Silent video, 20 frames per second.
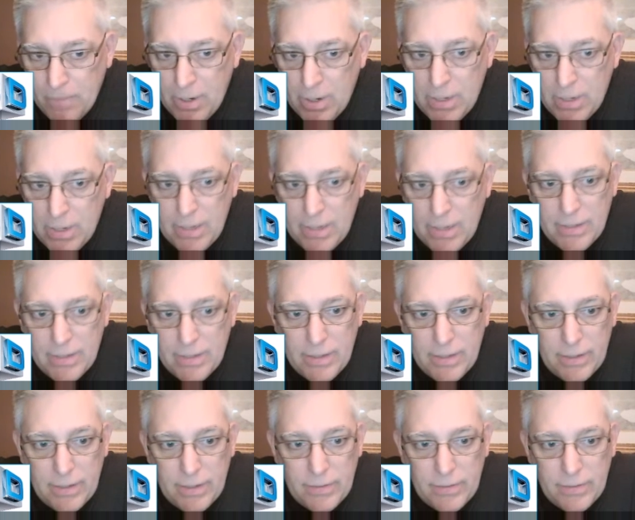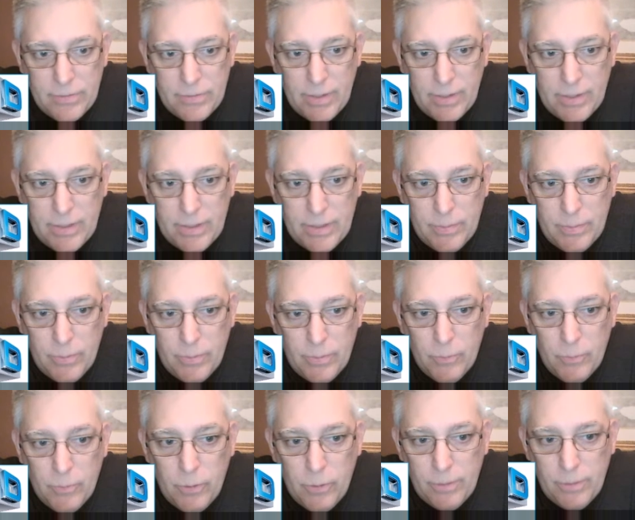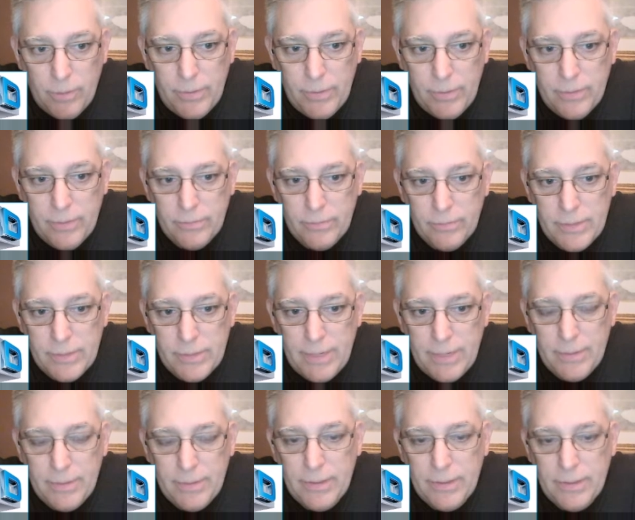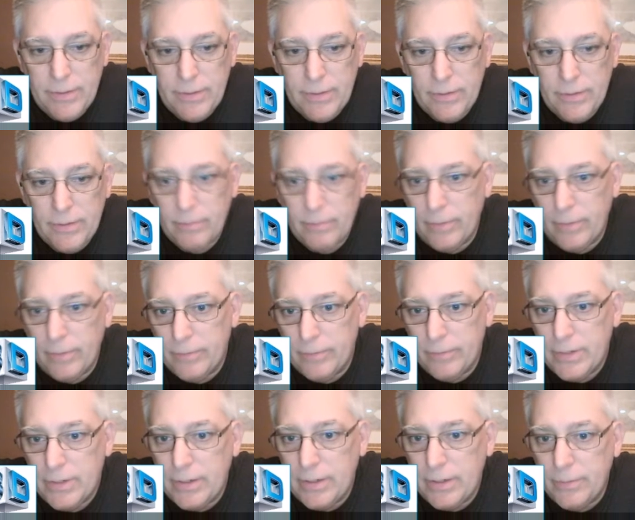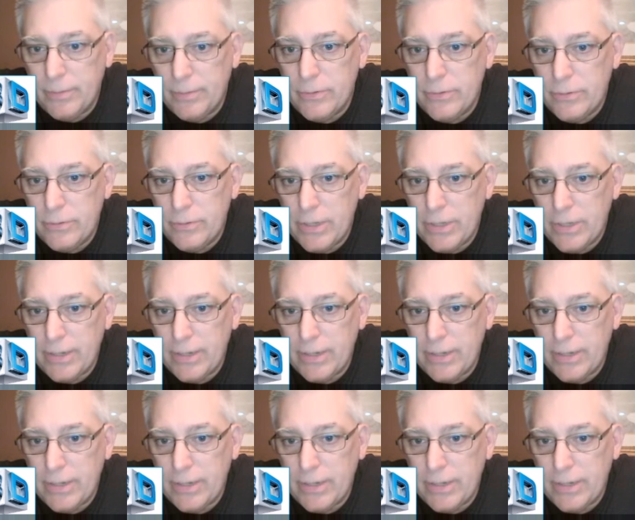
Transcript: And then I decided to put more up because what's happening is I'm setting up a new channel.